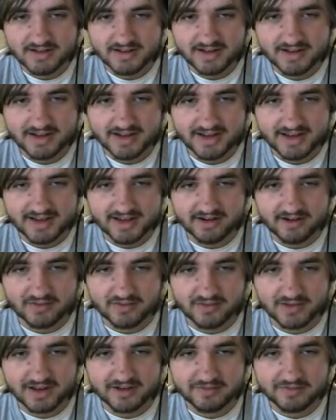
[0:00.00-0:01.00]
had a
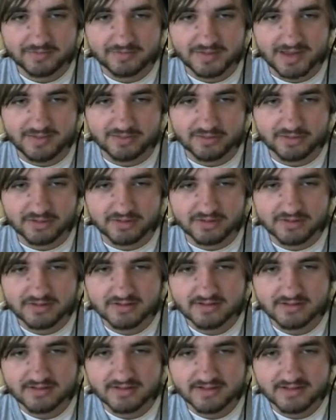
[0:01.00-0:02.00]
lot of people,
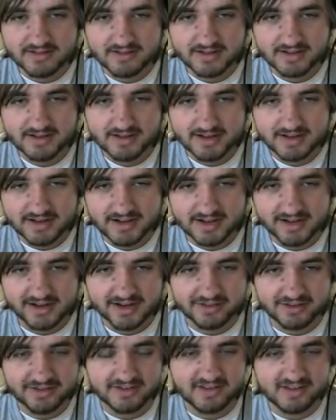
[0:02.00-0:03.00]
and
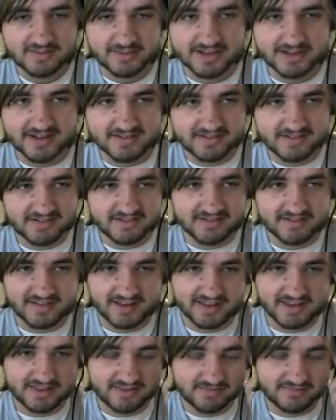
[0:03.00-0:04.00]
now this is because
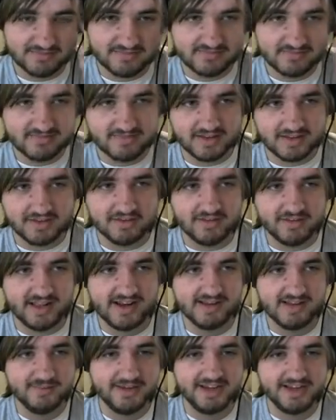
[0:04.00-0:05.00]
this will
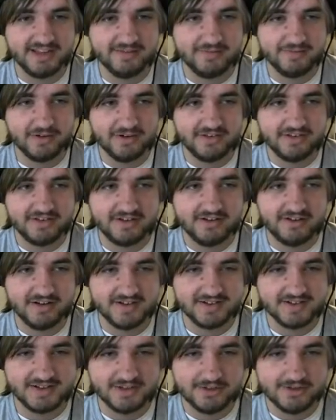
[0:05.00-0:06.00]
end up being the first
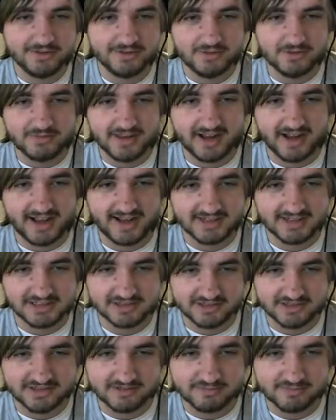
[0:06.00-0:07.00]
series on YouTube that I
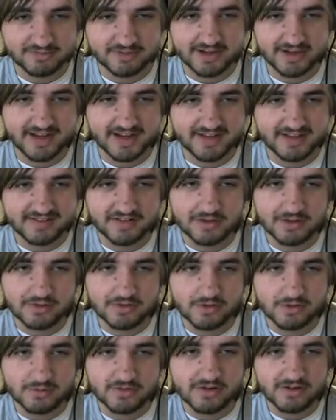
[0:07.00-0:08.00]
actually complete as a
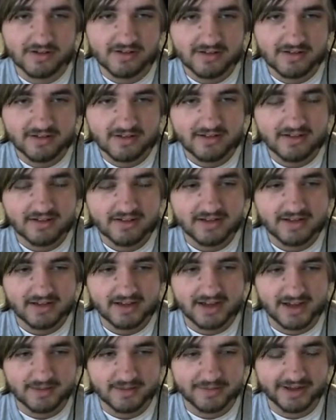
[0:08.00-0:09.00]
YouTuber.
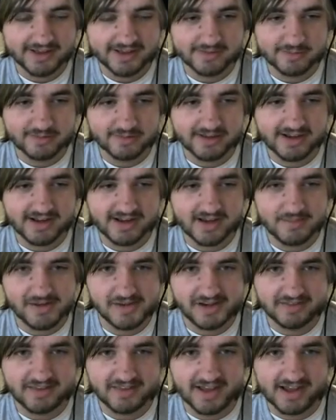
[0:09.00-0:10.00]
And by complete, I
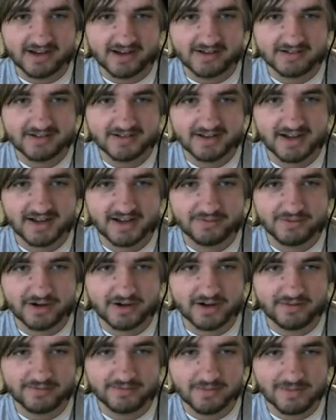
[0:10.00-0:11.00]
mean like I've
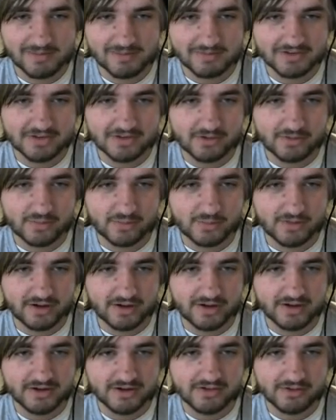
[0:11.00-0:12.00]
gone from episode
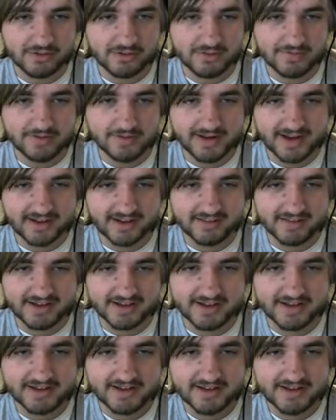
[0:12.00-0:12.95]
1 to the finale,